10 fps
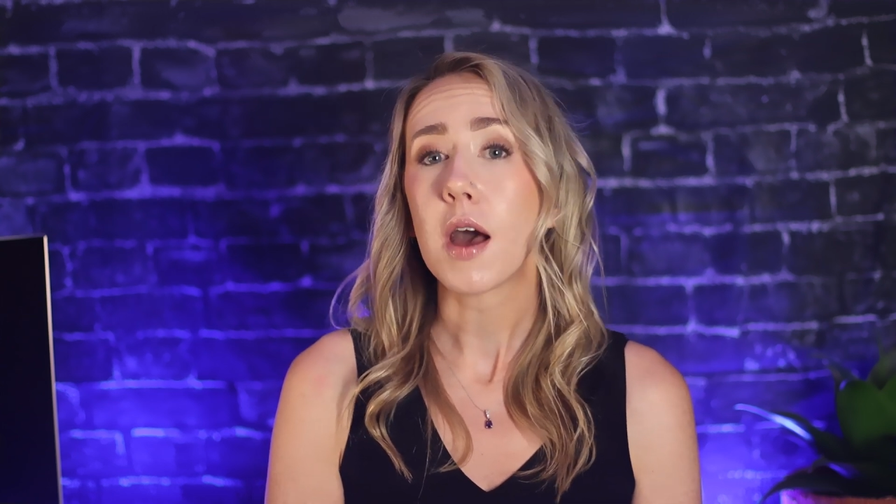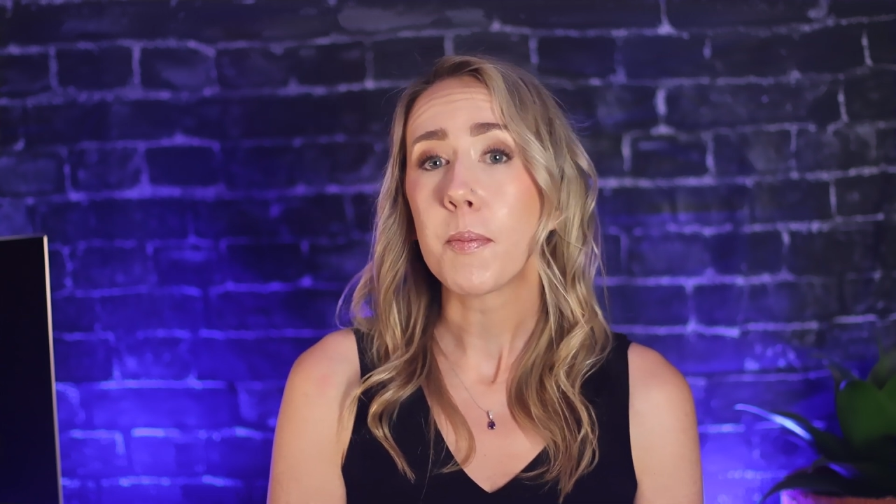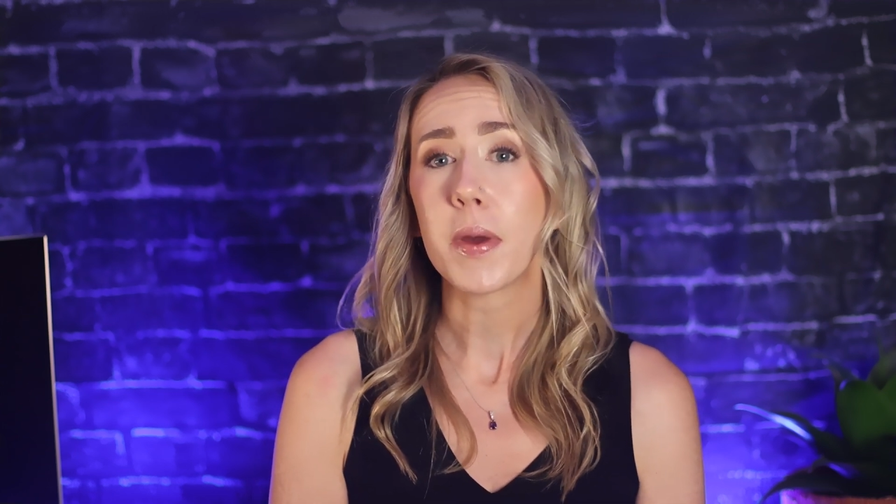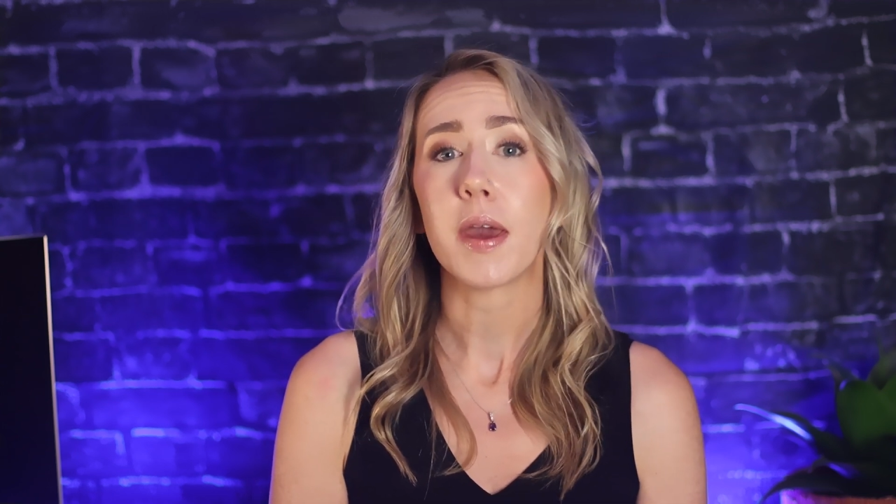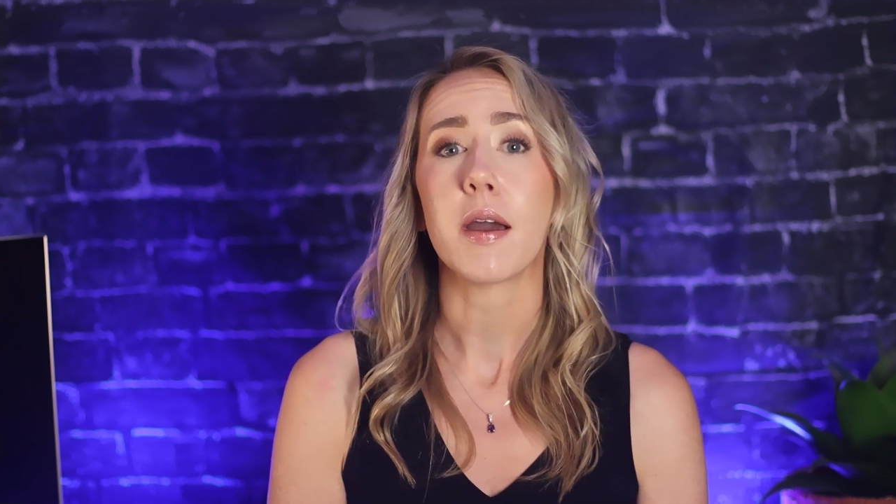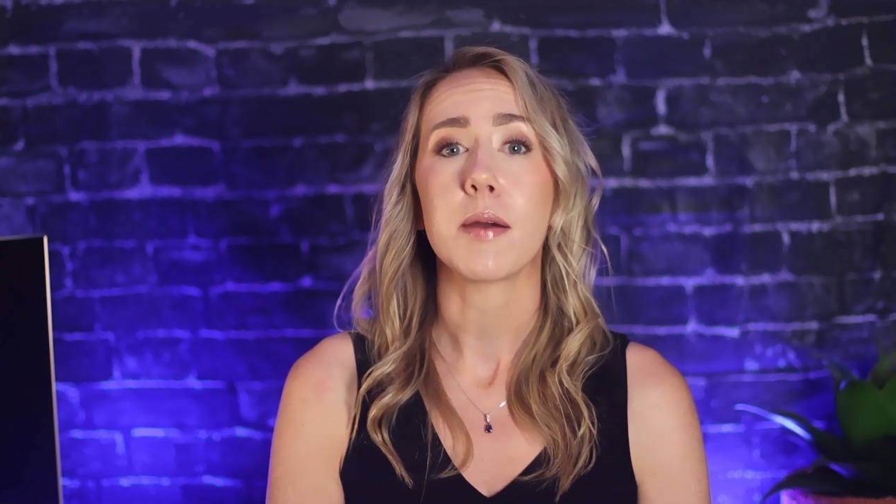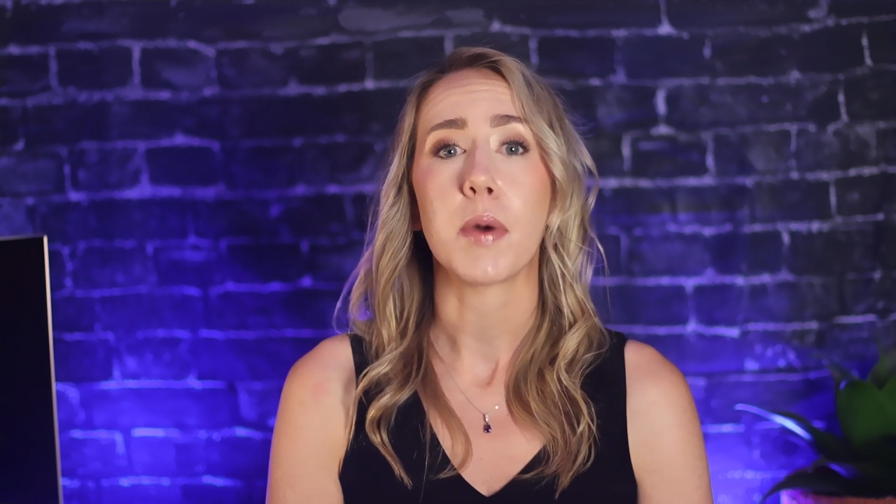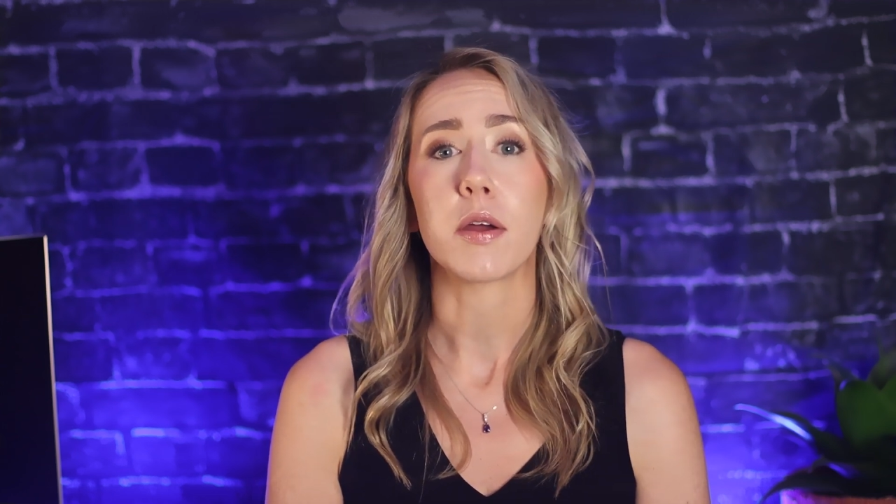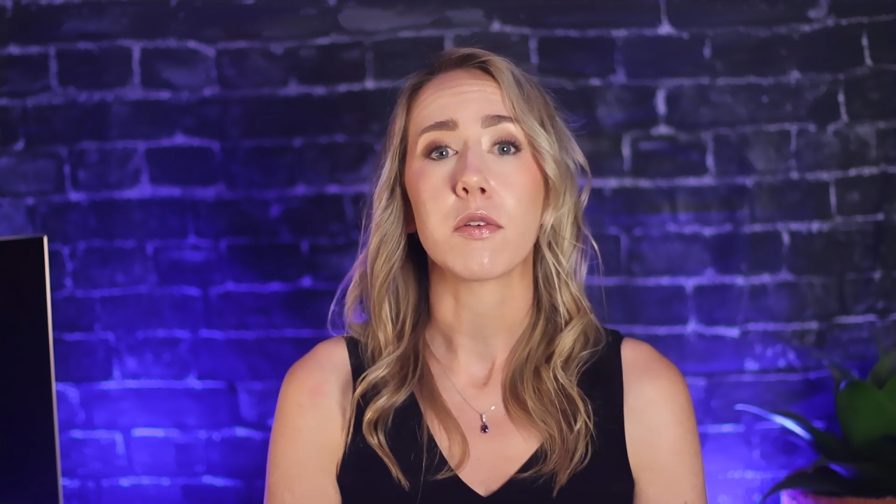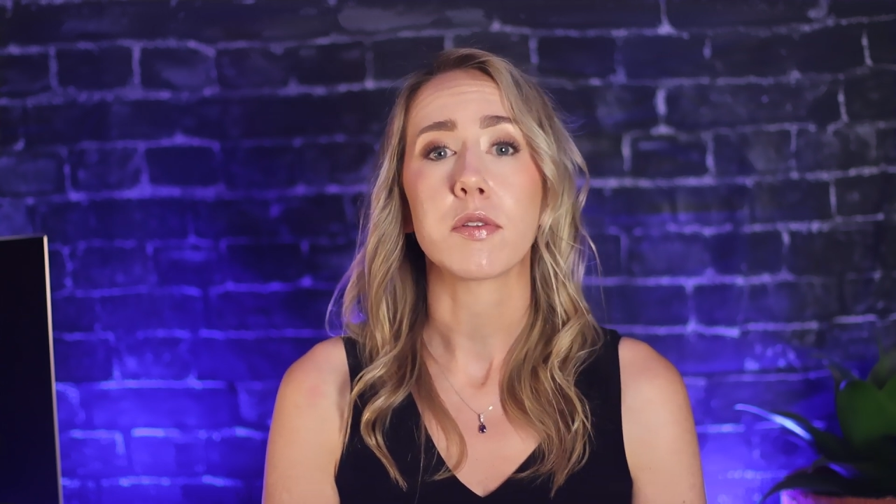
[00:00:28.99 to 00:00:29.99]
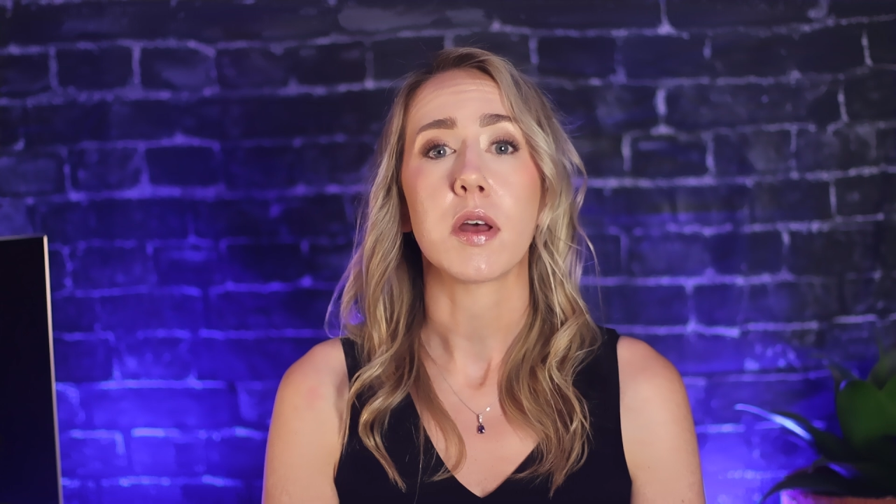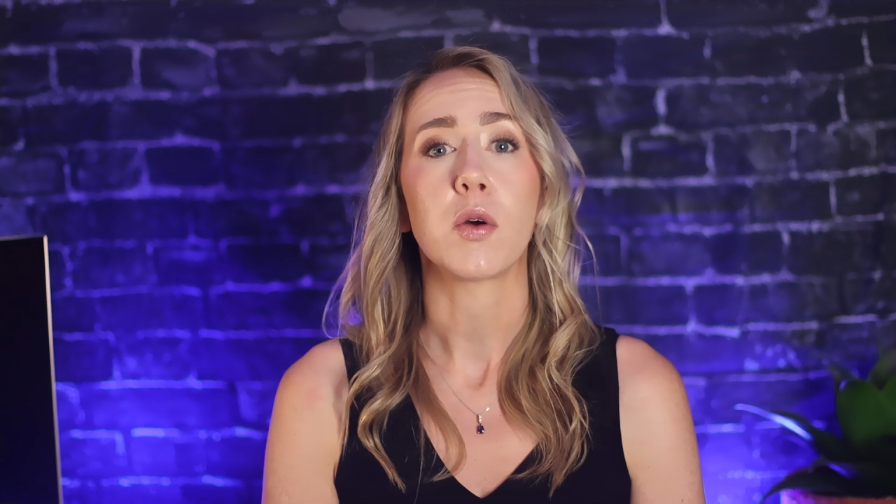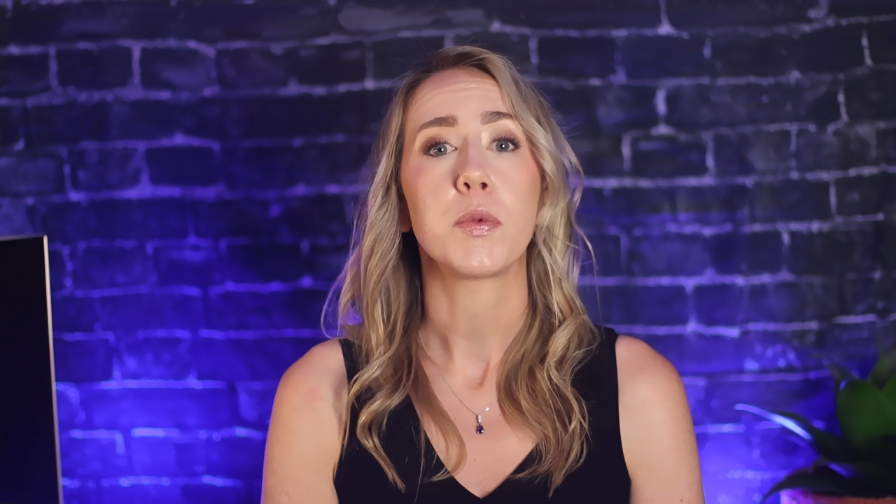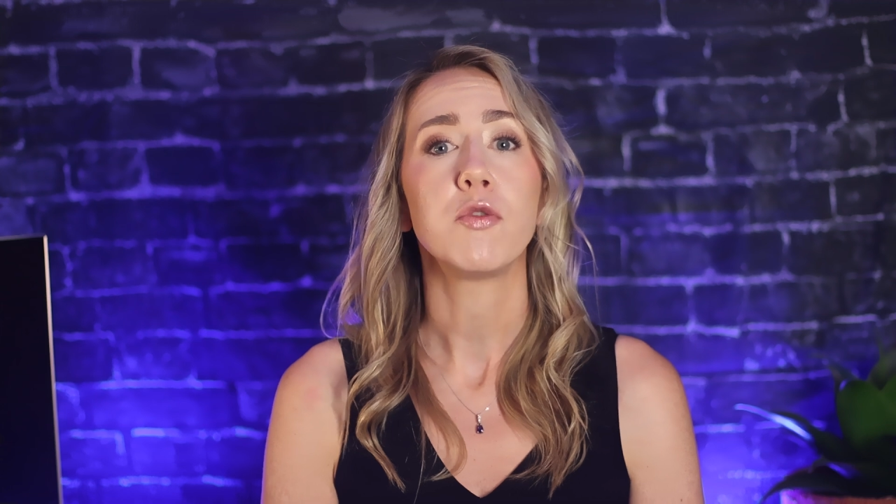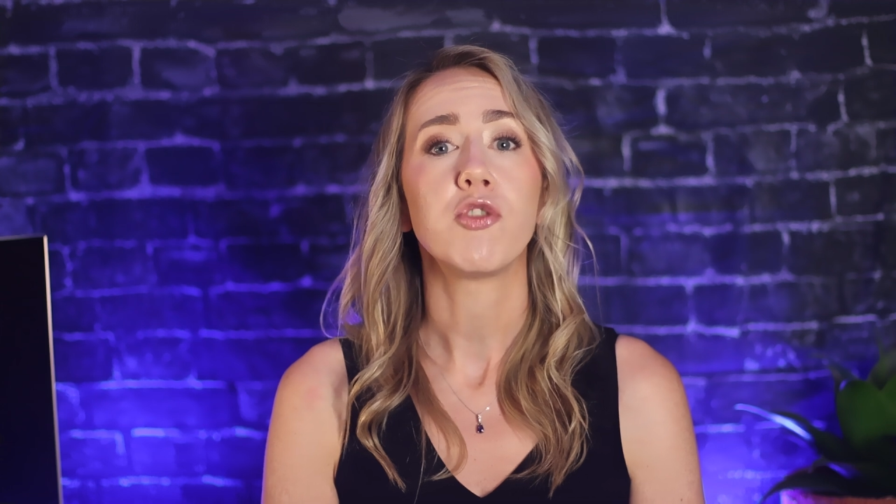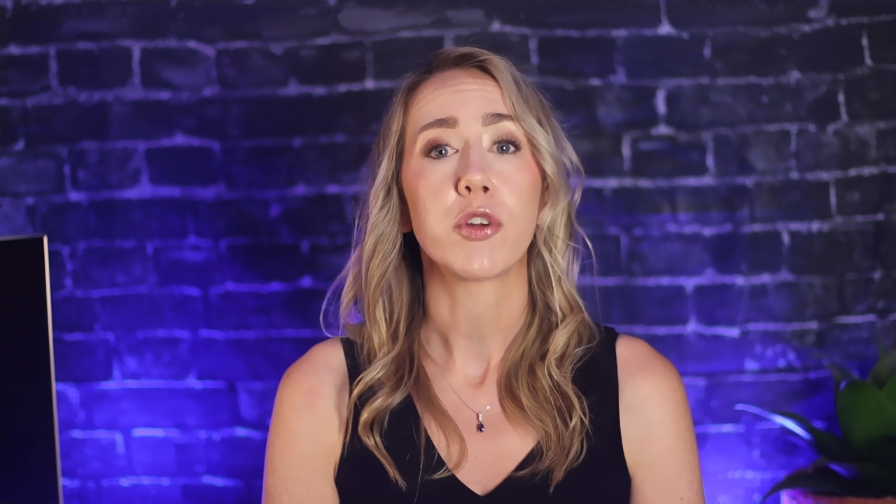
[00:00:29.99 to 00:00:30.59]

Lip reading: top AI models to help you